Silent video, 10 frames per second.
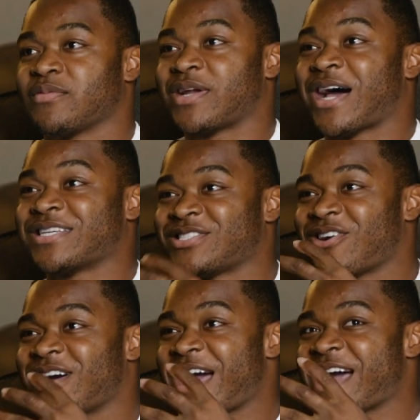But I
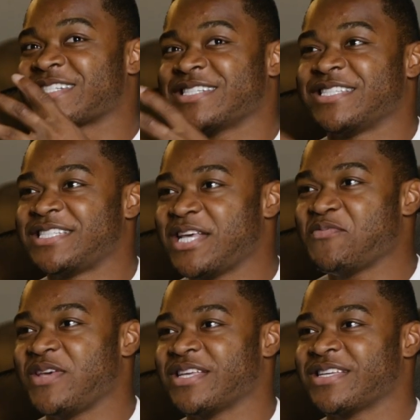saw her actually see
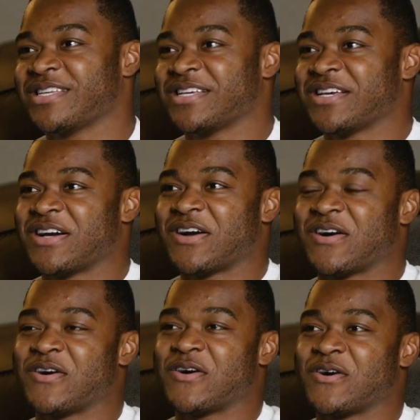me.
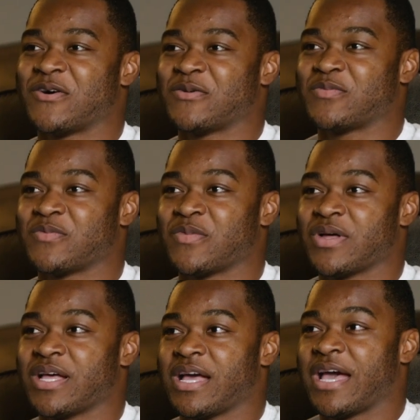
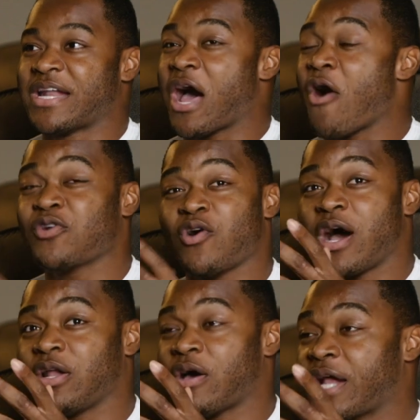And I don't know how long,